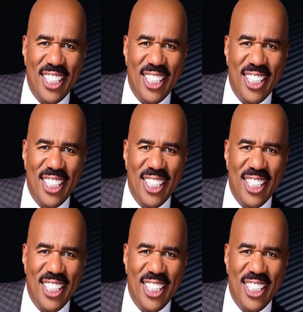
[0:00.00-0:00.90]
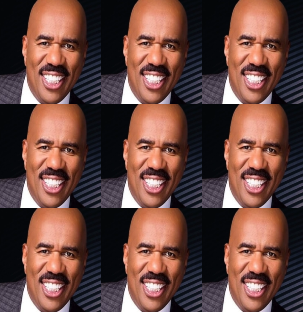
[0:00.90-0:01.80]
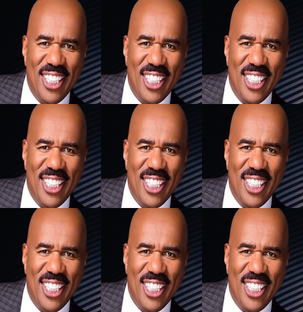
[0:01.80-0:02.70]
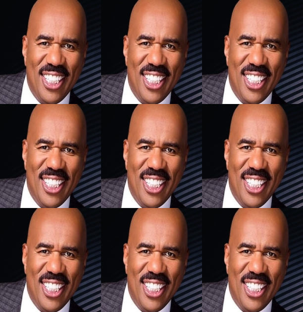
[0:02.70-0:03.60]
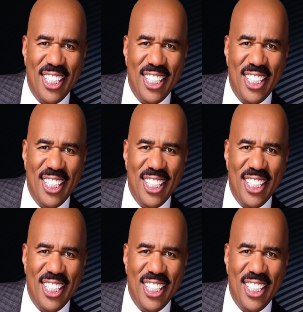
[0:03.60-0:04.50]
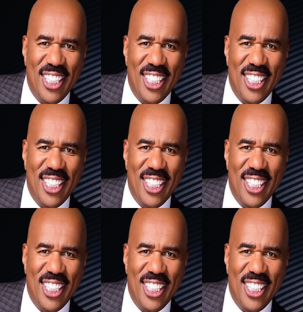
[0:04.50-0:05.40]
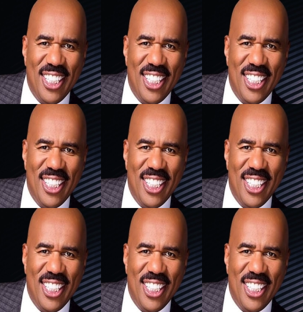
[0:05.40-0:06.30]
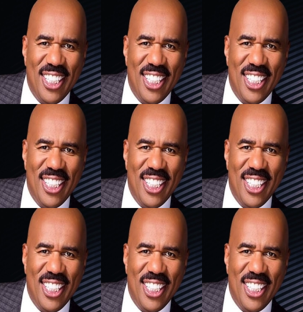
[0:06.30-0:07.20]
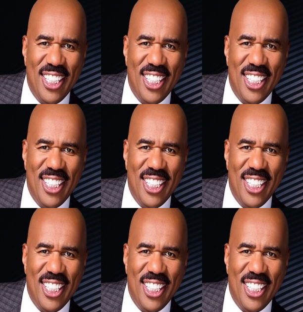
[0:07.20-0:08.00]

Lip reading: The face doesn't move, so there is nothing to read.